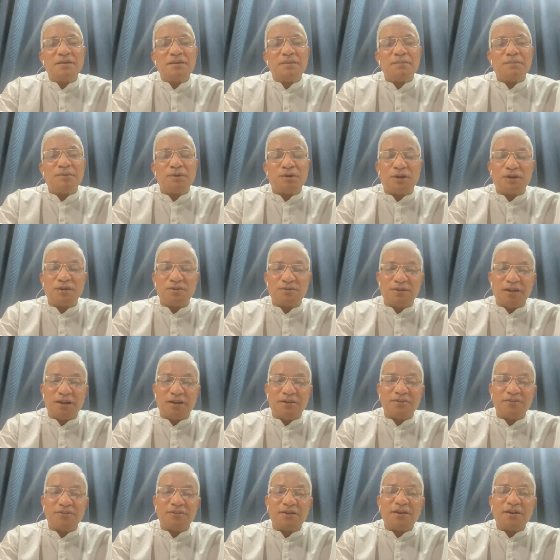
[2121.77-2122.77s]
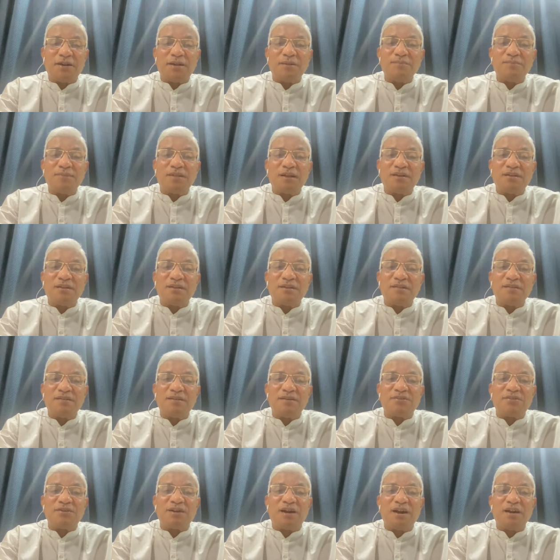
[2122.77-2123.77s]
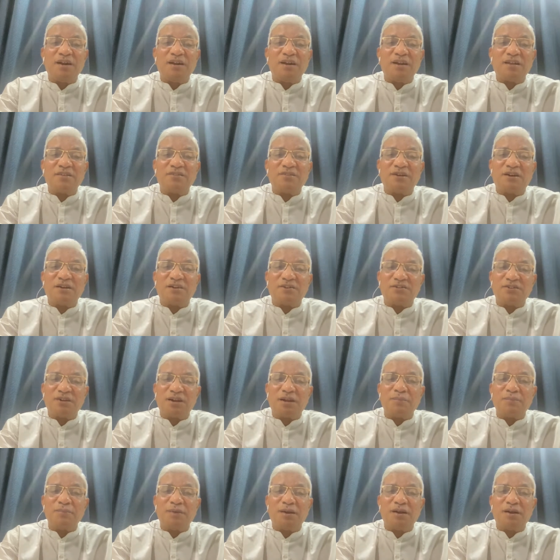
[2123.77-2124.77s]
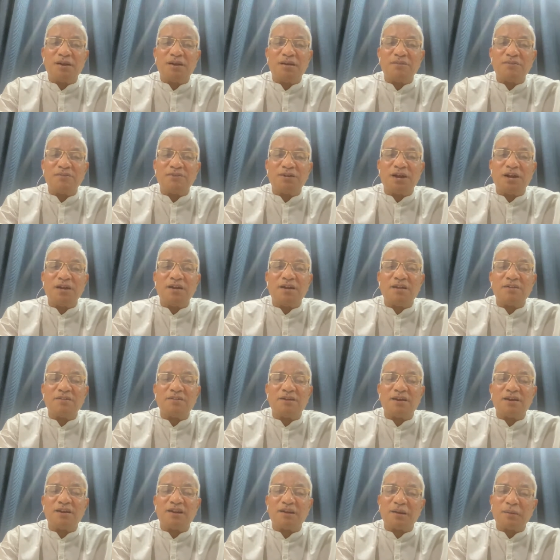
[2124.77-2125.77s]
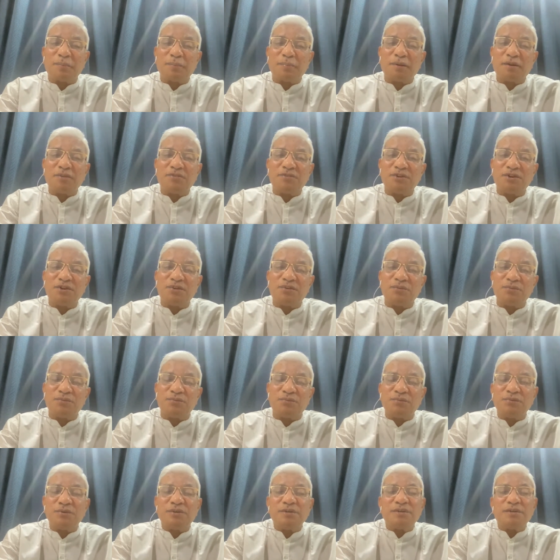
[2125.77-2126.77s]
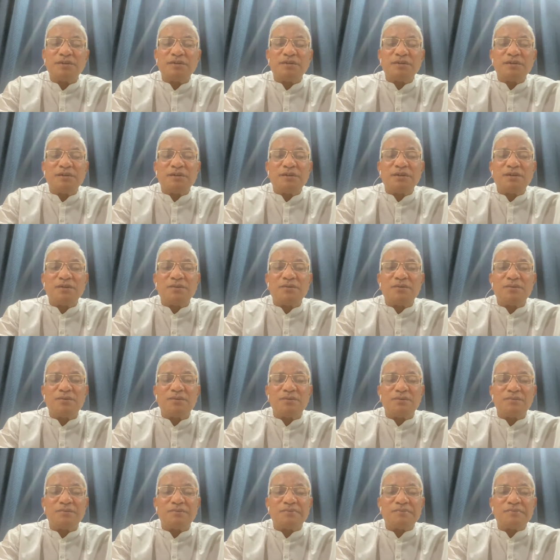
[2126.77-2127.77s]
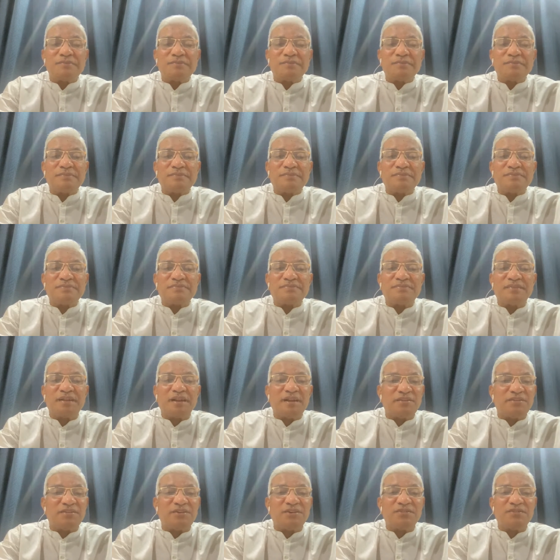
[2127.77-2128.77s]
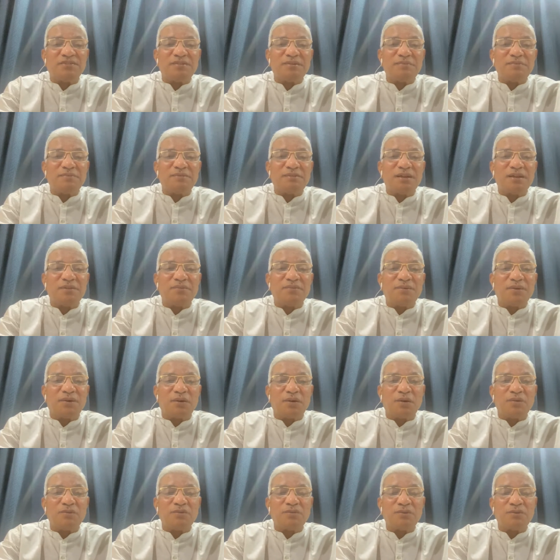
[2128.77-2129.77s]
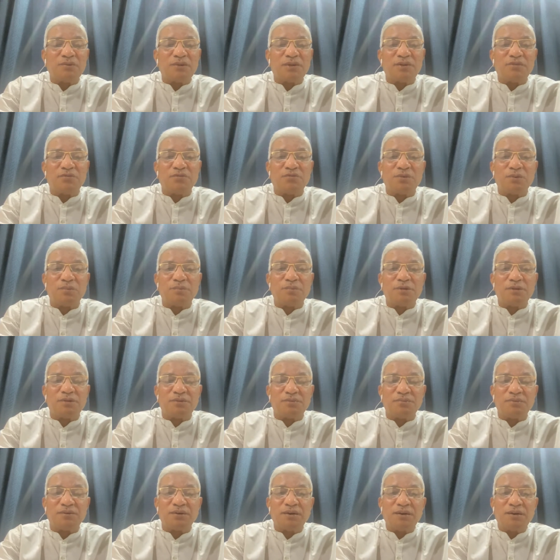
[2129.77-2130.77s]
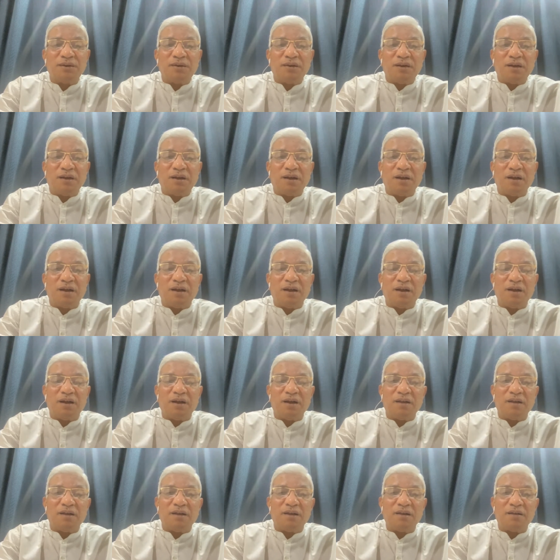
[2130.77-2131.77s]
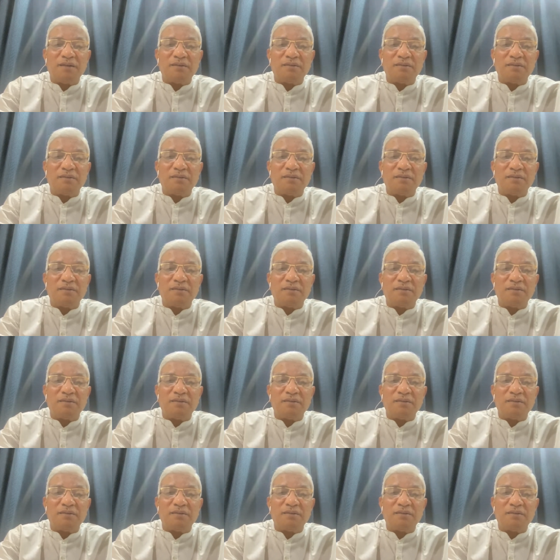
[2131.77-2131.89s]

because that is the time that the child has got stamina, child has got a capacity to, you know, adjust himself, and also there is so much of, uh,